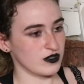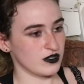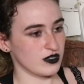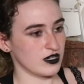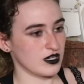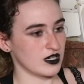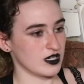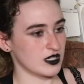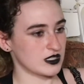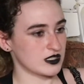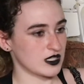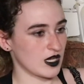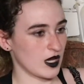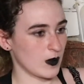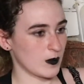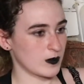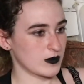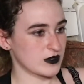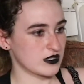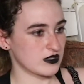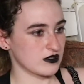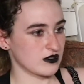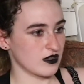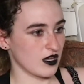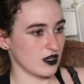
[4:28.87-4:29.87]
you to
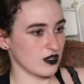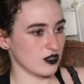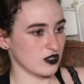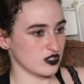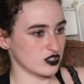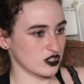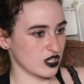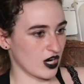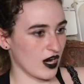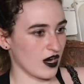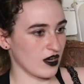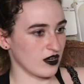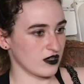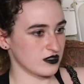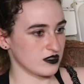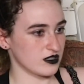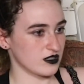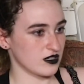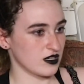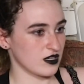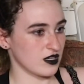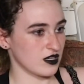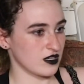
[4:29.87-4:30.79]
accept that your child